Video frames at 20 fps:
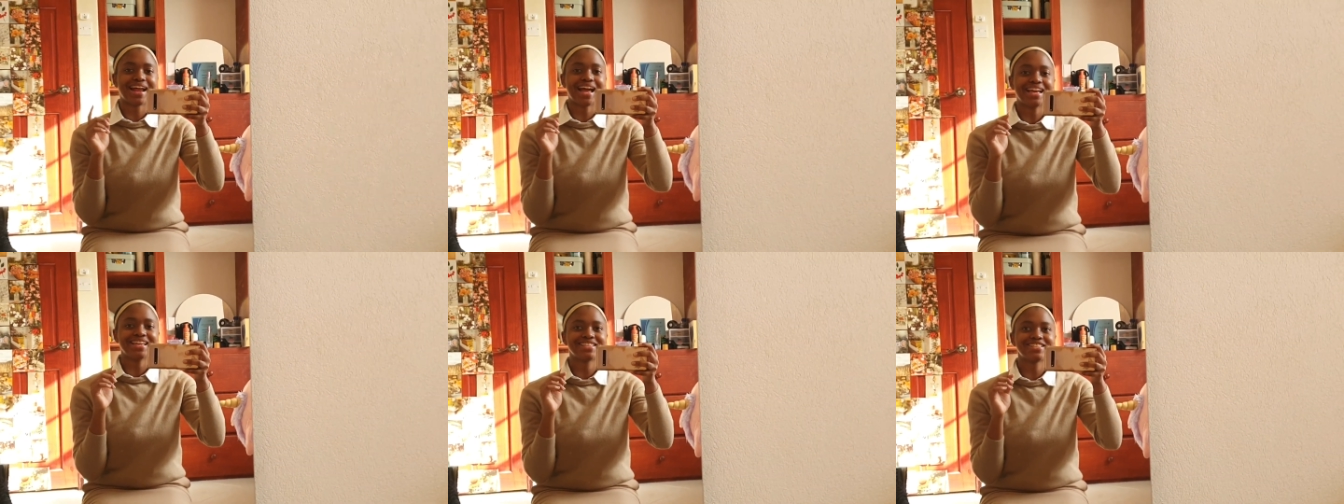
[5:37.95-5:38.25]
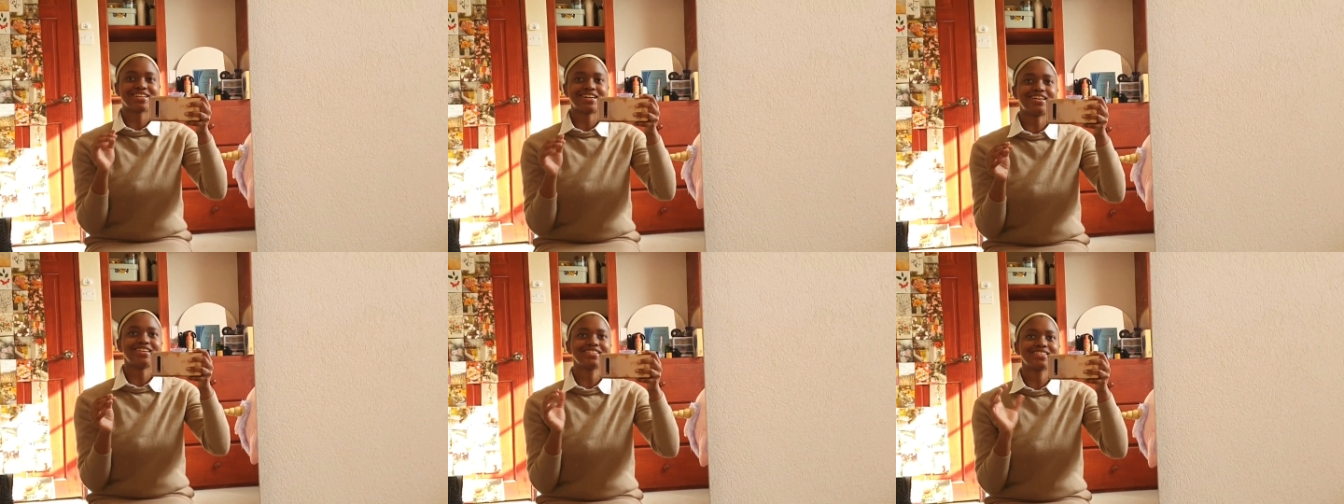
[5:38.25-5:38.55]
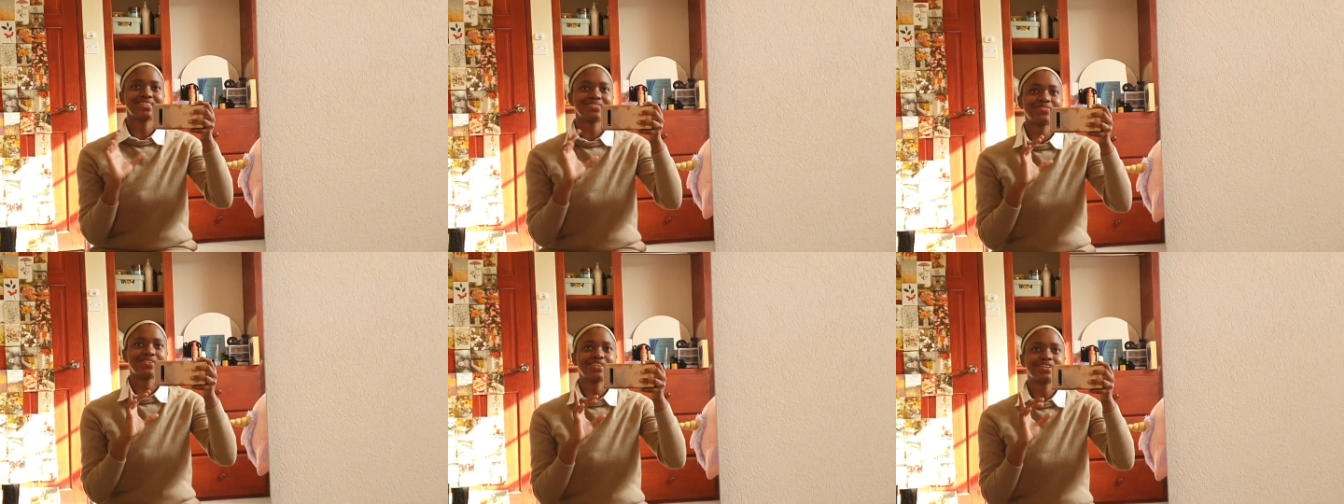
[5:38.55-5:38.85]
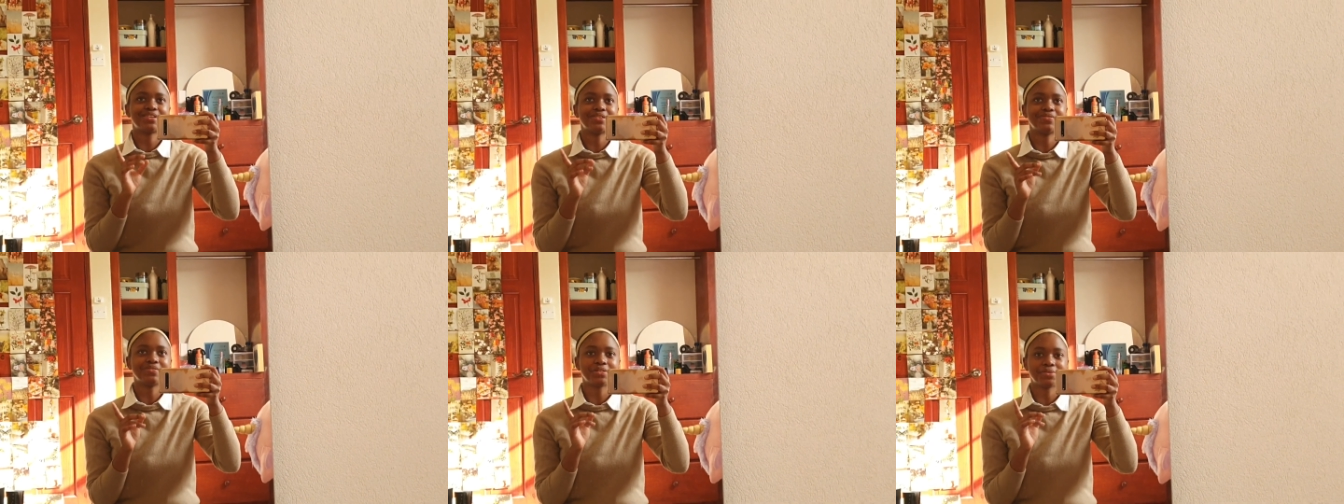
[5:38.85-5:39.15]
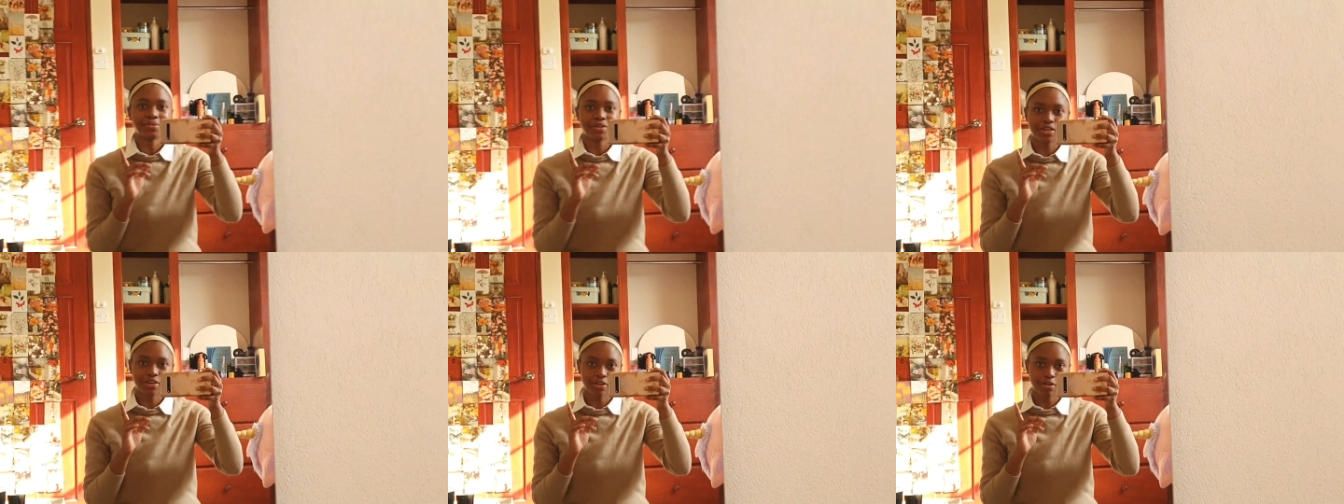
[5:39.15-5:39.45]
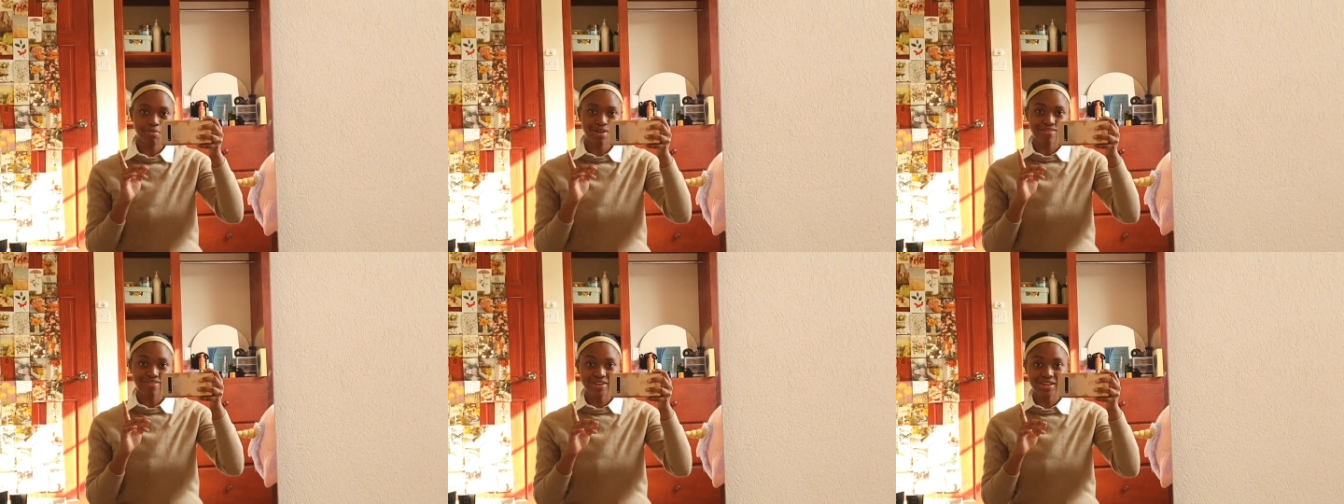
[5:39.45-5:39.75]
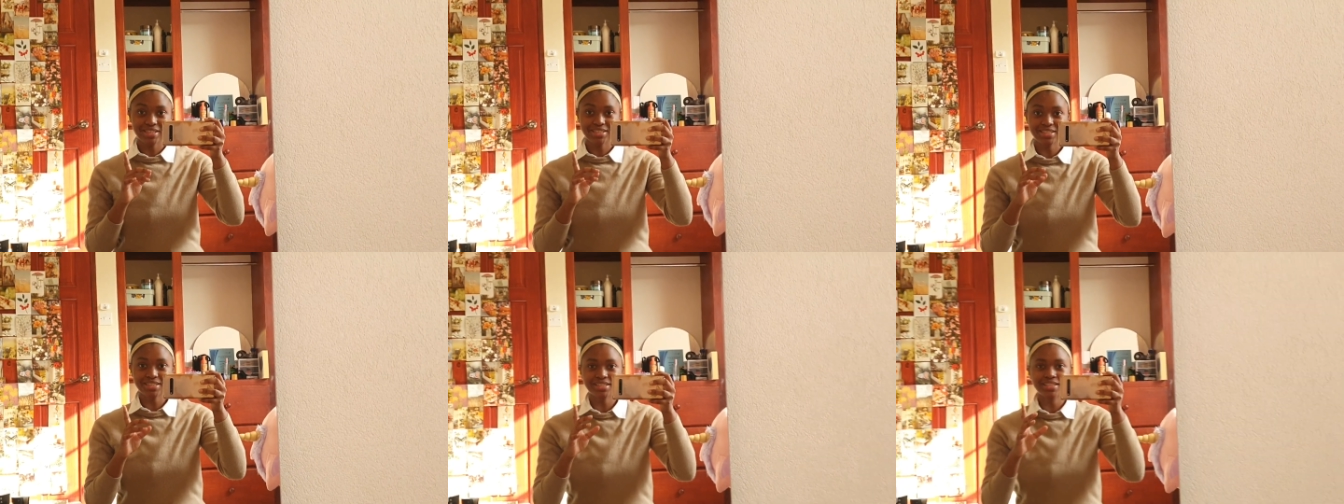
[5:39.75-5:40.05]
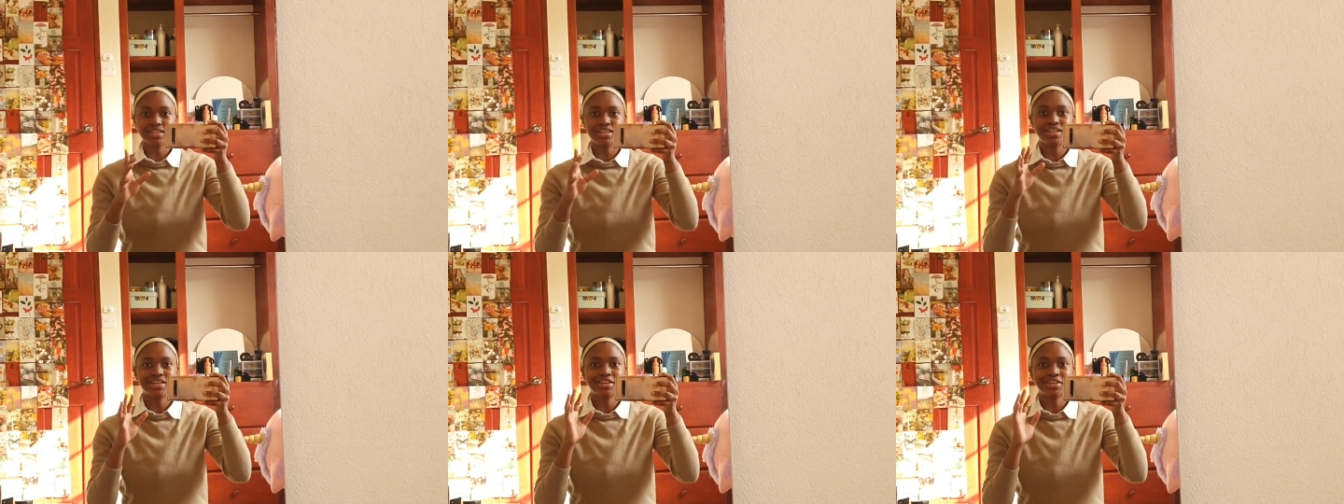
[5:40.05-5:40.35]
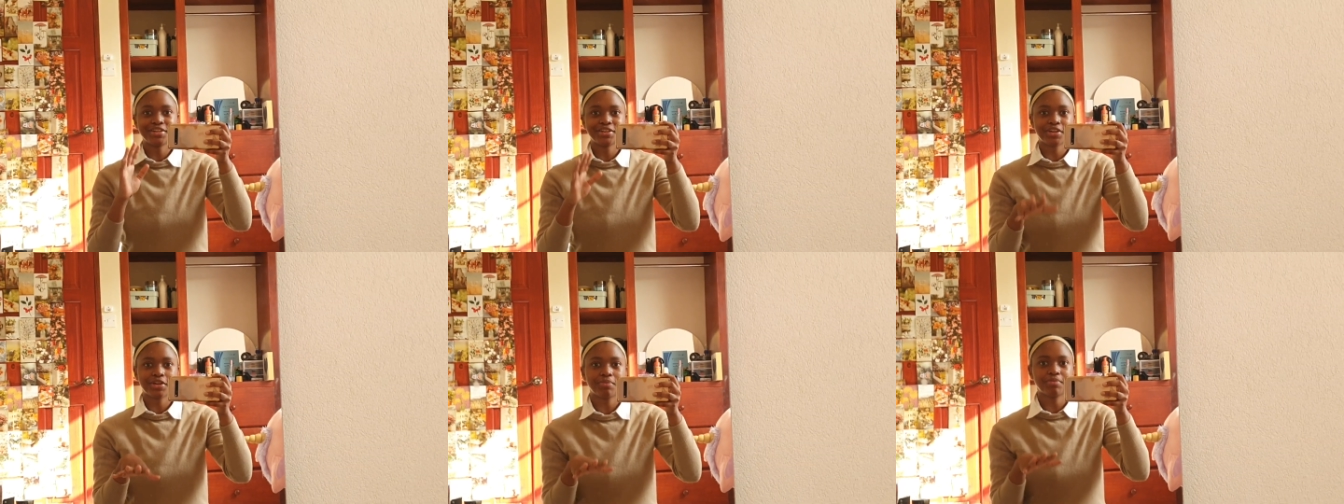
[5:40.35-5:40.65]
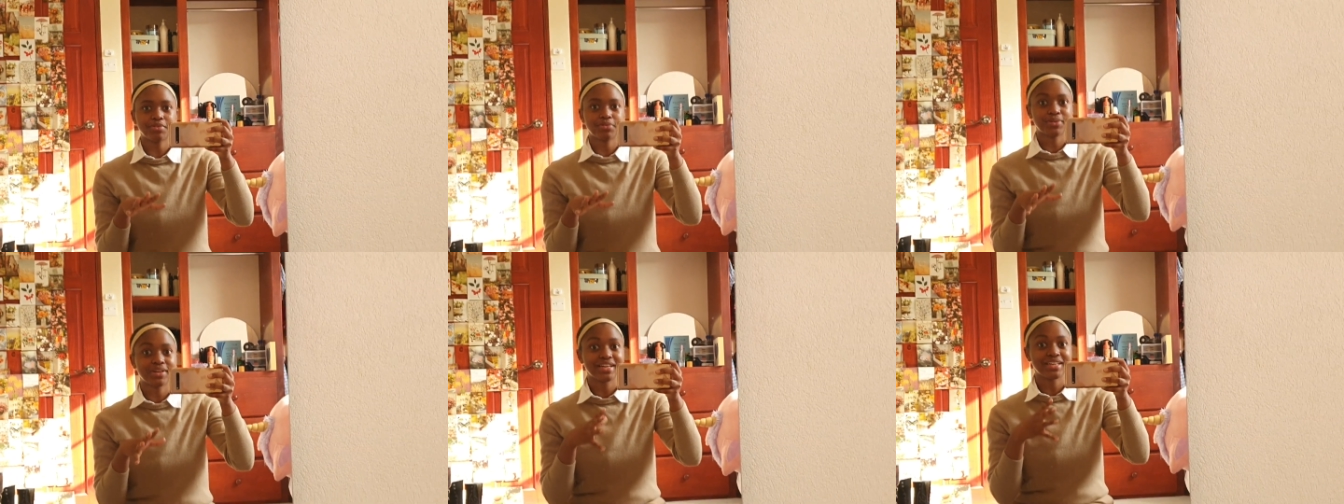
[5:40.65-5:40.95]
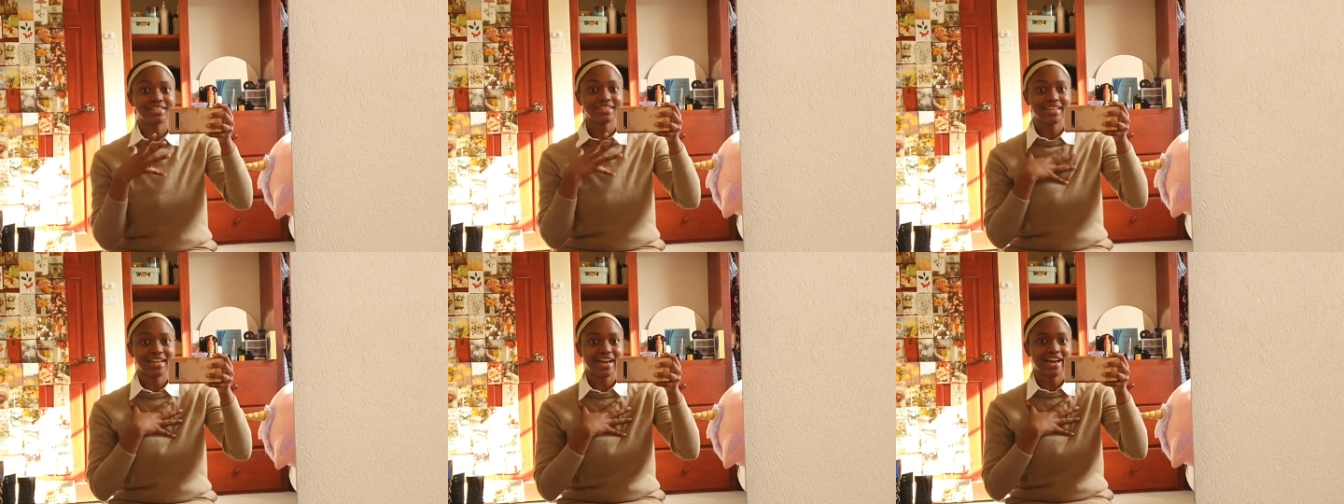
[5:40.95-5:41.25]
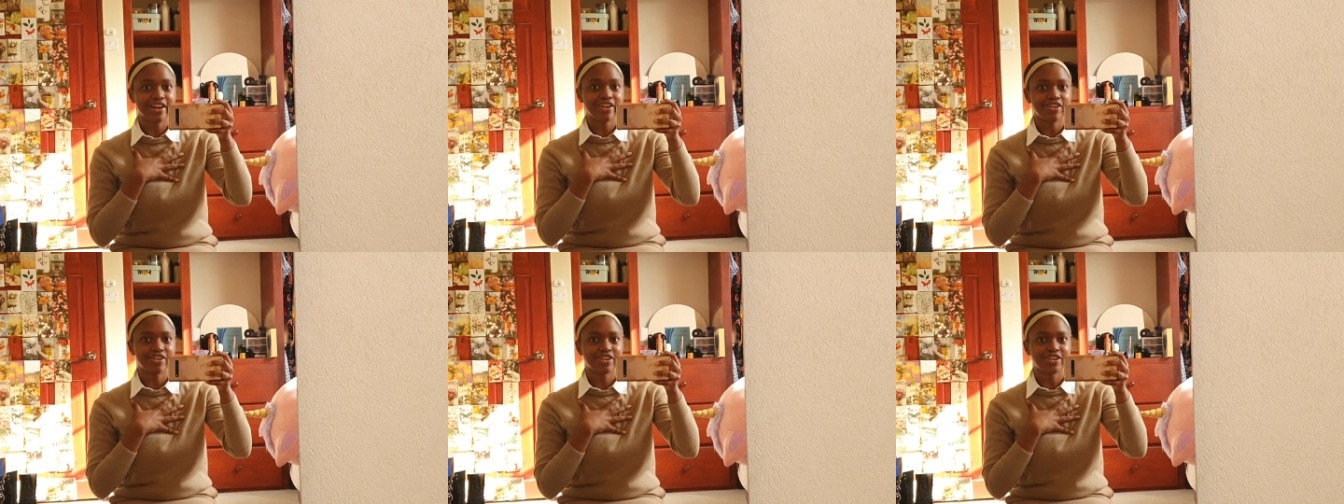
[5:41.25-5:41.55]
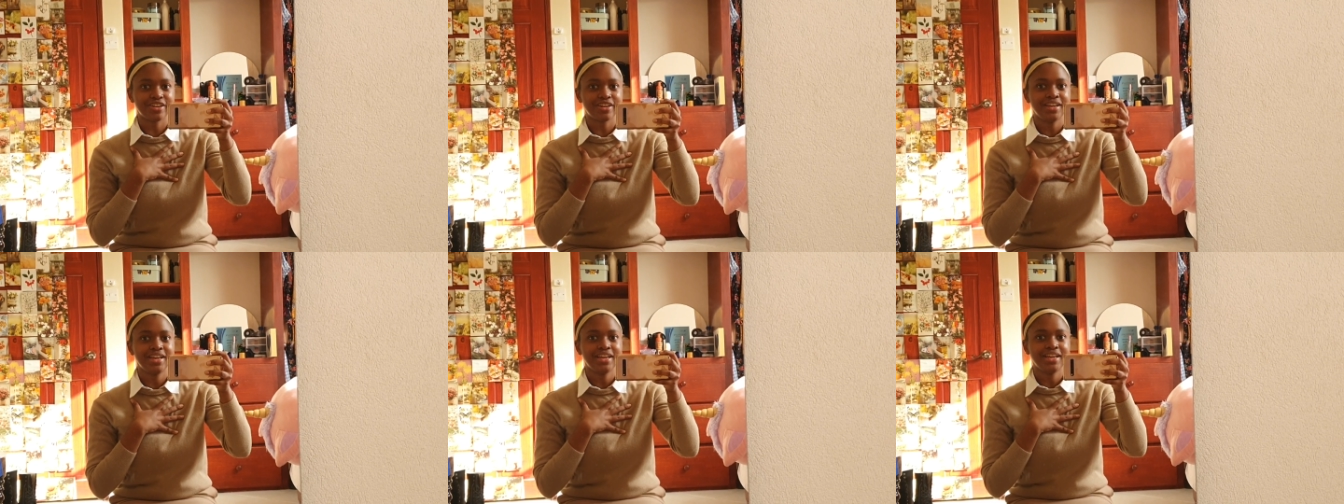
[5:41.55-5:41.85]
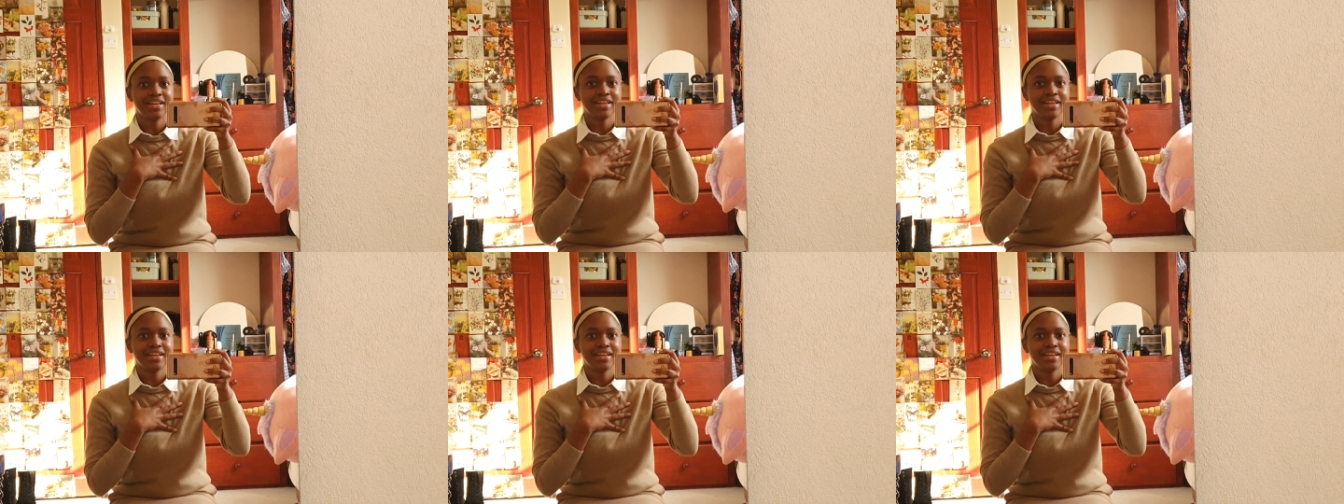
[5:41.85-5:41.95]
I saw someone come to work, one of my friends come to work, and she had on